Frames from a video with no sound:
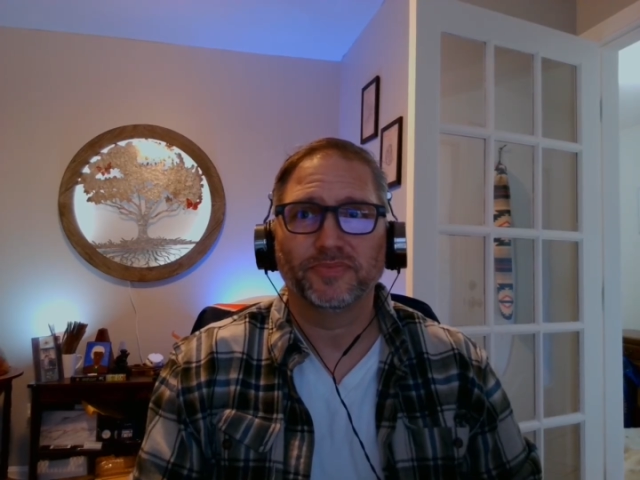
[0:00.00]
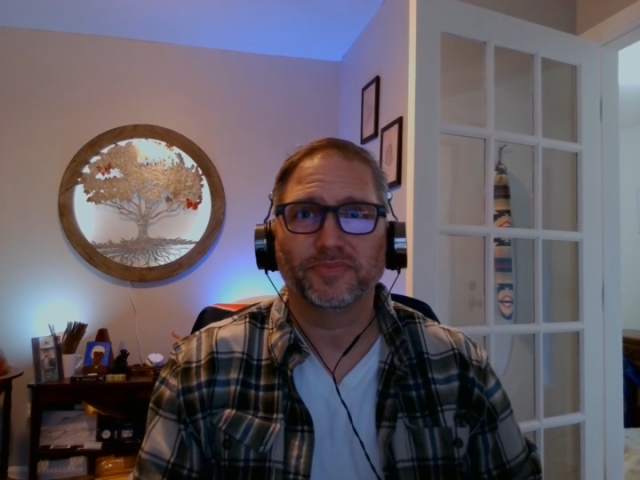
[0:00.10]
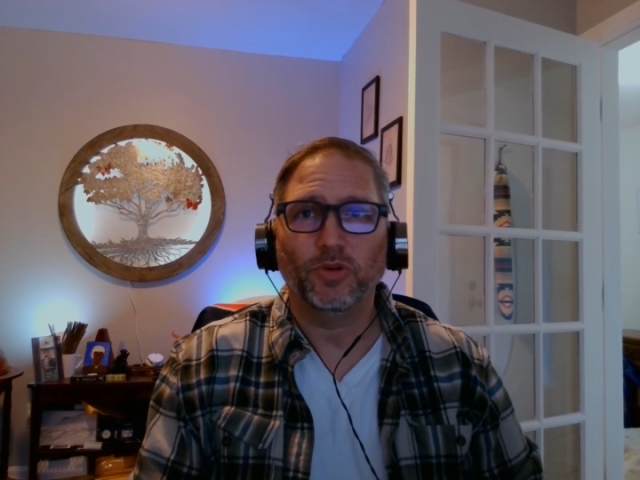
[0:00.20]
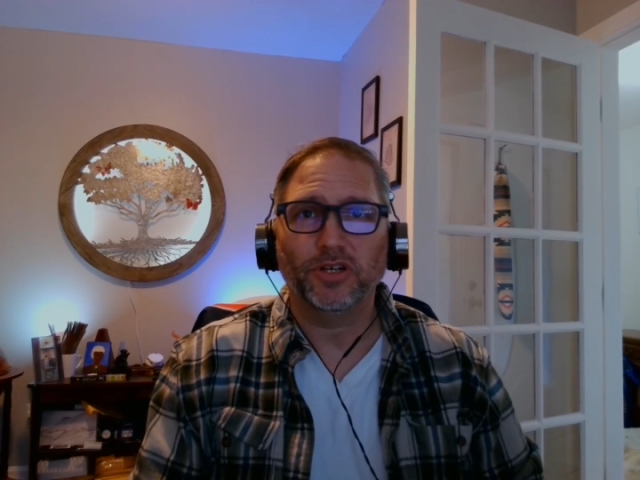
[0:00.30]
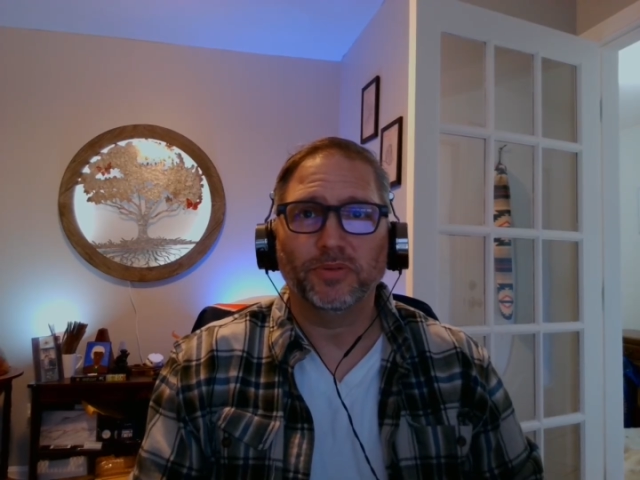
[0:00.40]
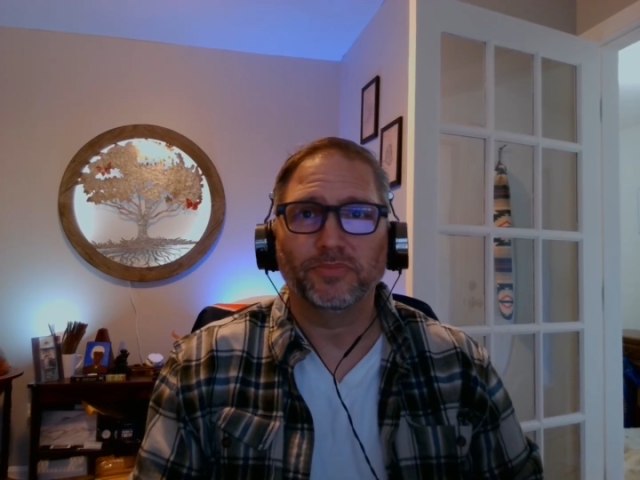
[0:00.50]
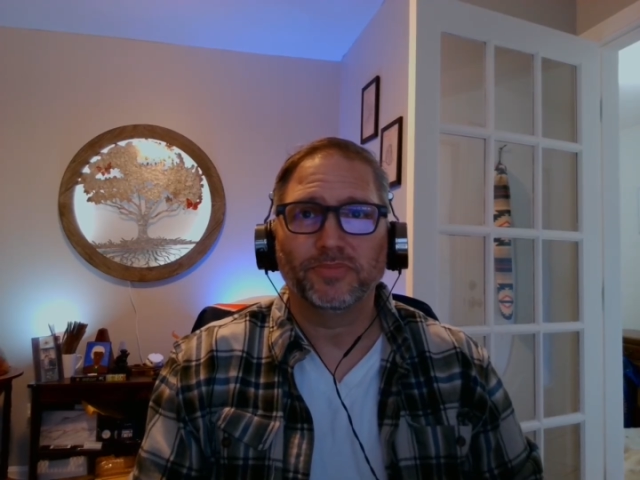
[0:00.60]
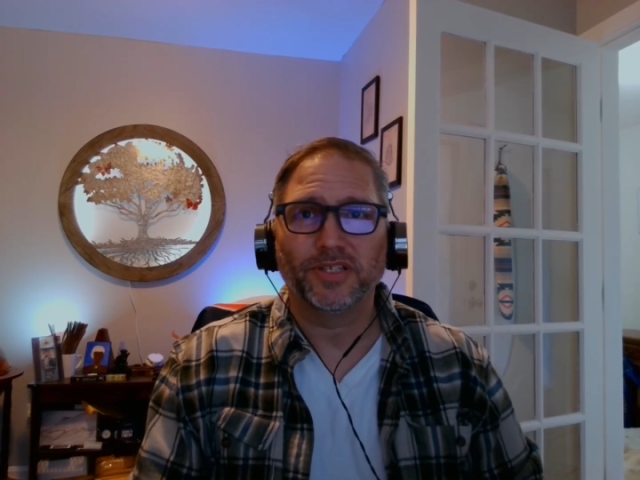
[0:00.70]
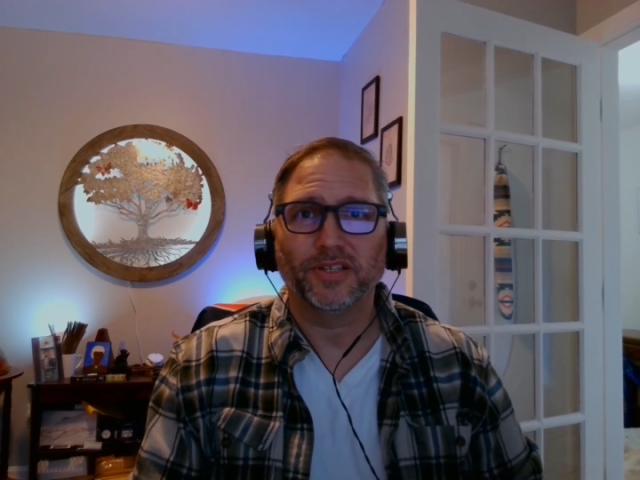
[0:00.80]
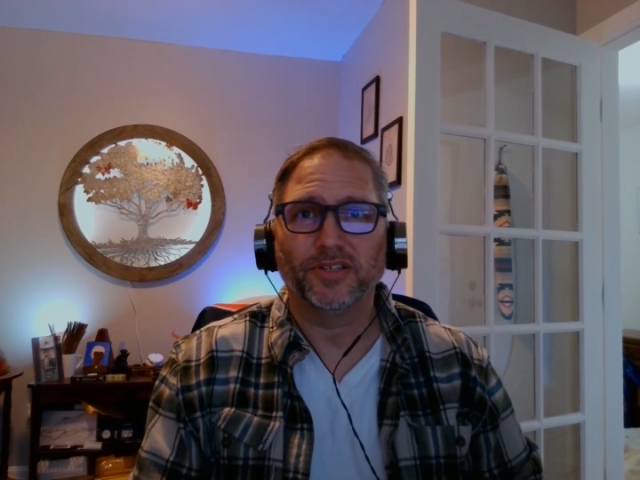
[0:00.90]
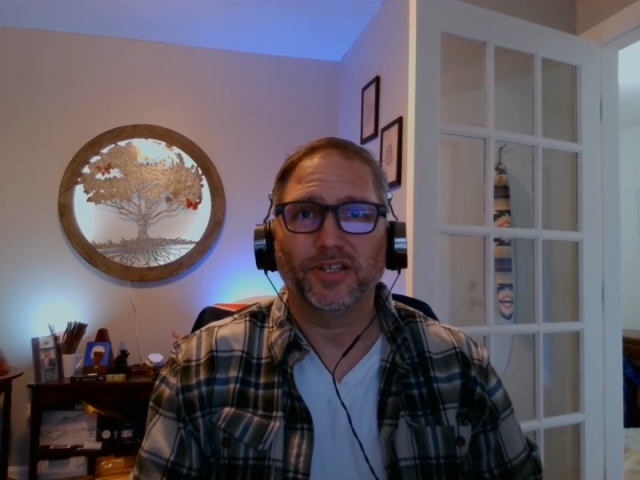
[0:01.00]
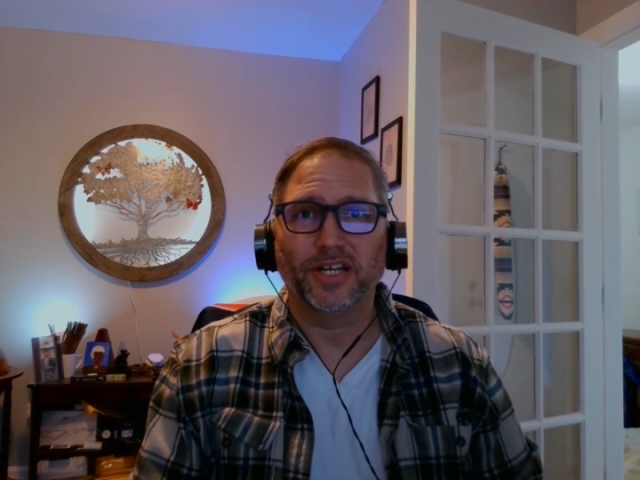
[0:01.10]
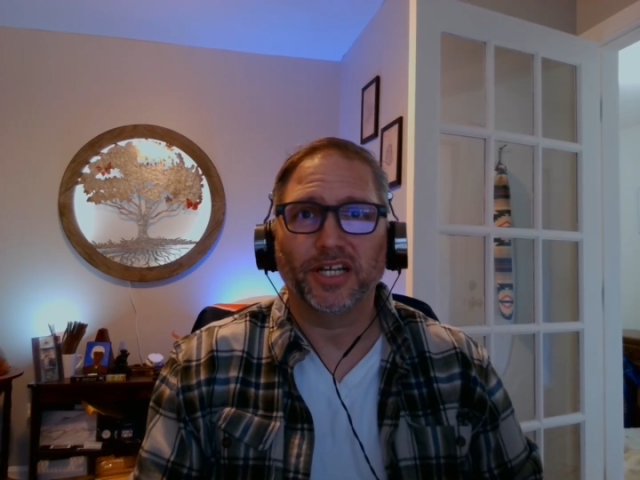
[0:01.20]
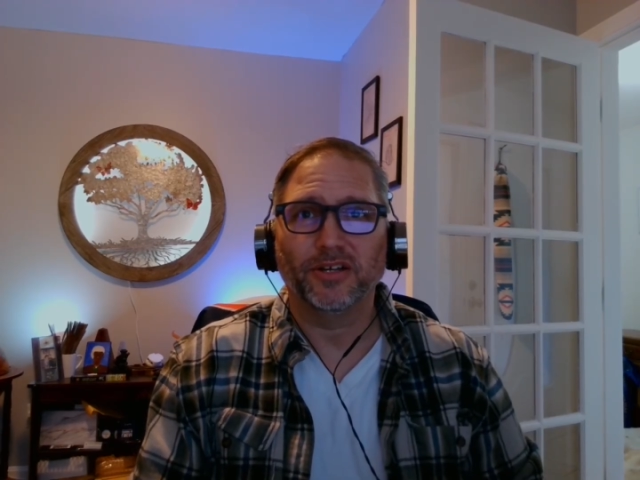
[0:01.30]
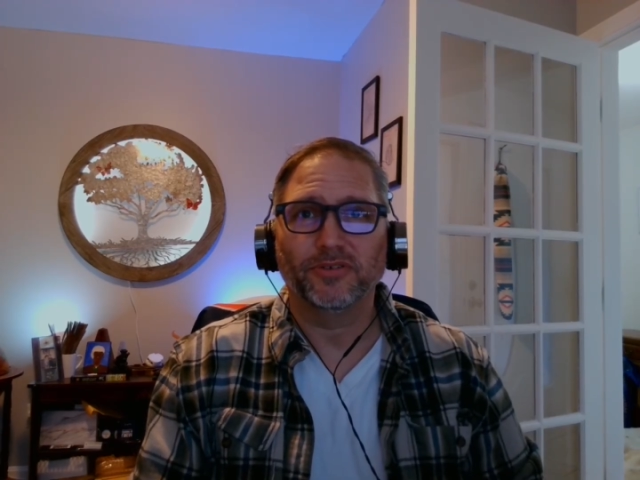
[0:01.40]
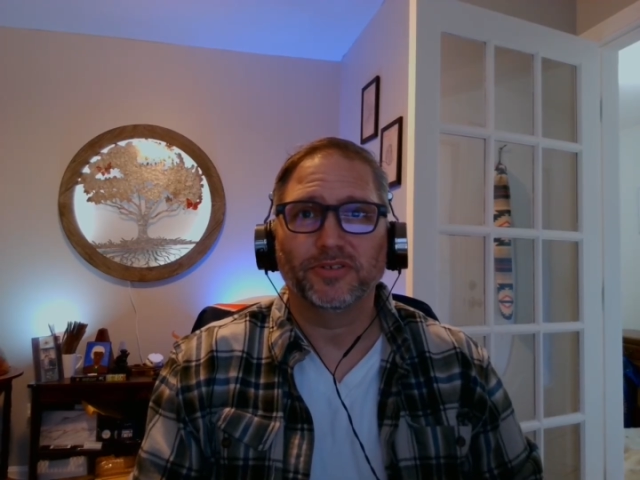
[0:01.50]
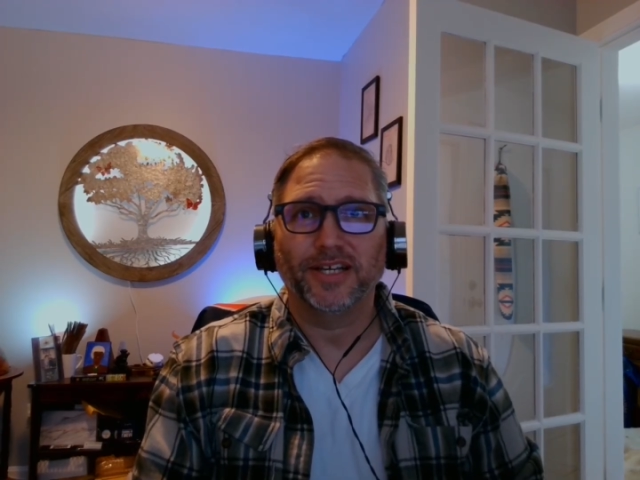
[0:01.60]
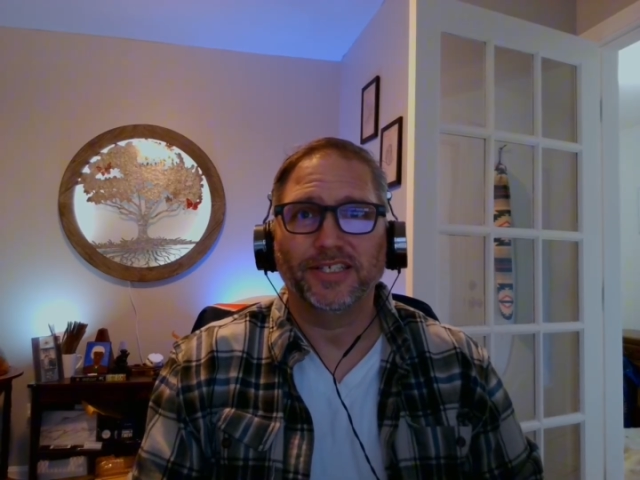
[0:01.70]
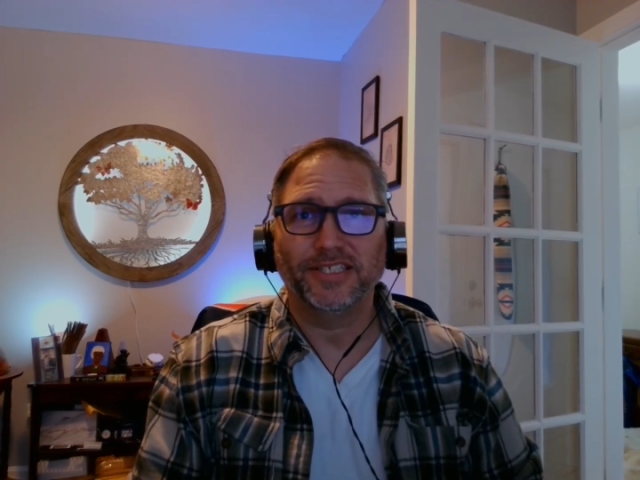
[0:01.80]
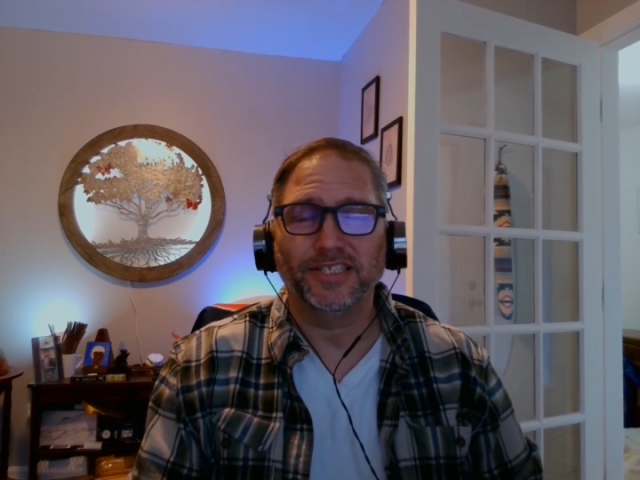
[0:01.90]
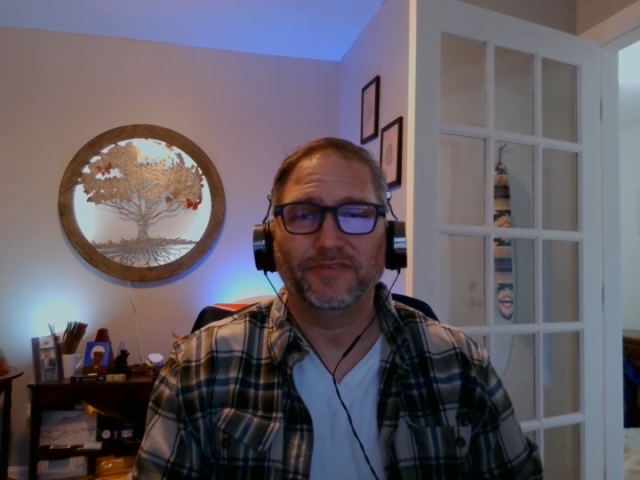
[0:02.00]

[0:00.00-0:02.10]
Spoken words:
Welcome to the Lockout ID